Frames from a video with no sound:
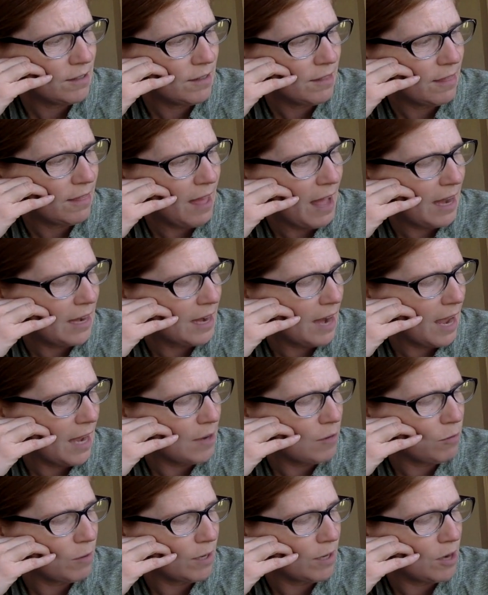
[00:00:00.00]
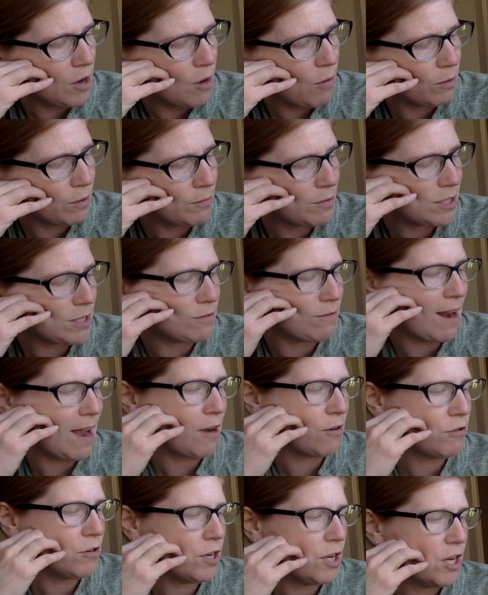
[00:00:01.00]
That night, when no one was
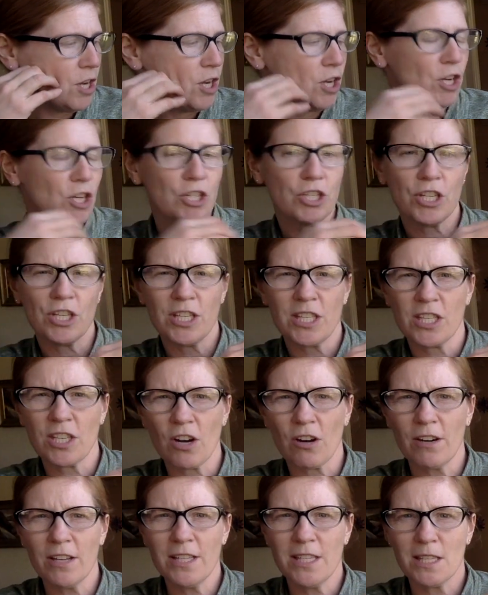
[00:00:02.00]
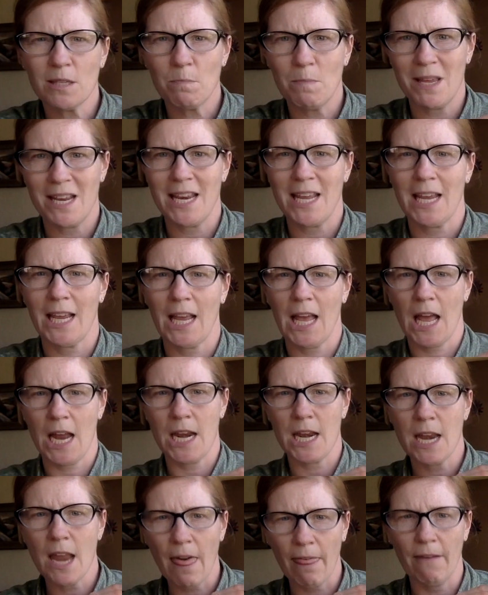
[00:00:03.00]
around, she started spinning
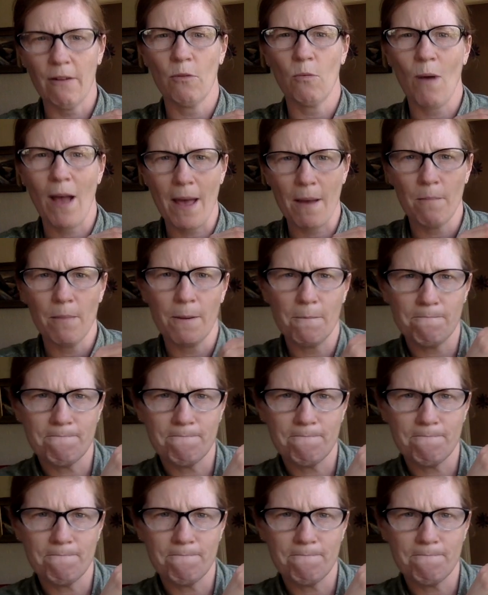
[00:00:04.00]
another web.